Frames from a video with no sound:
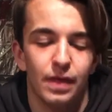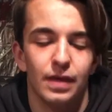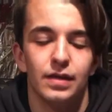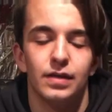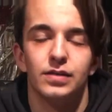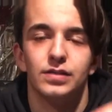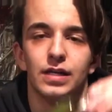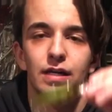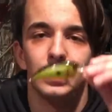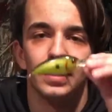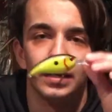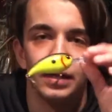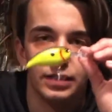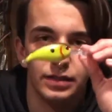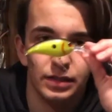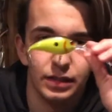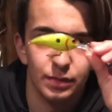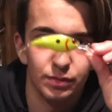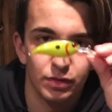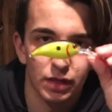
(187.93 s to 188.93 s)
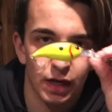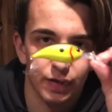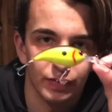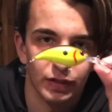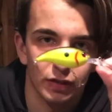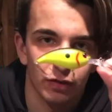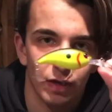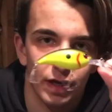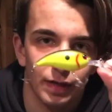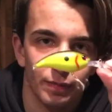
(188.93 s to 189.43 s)
is a deep
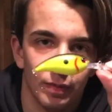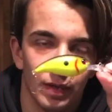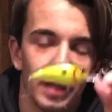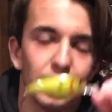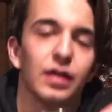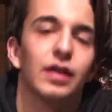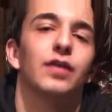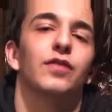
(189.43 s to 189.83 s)
diving crankbait.